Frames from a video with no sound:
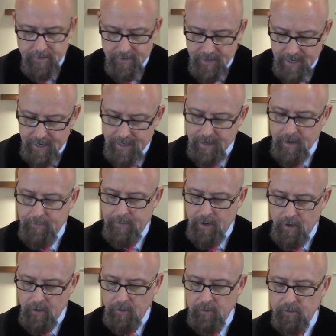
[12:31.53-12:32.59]
they
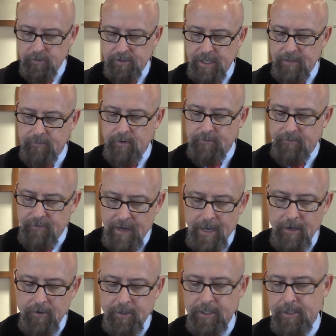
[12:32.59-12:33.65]
opposed and
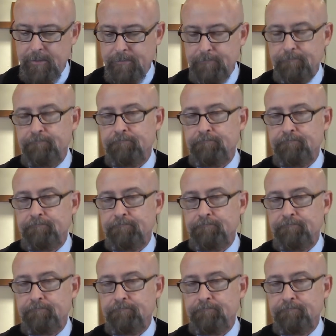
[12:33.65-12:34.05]
reviled him,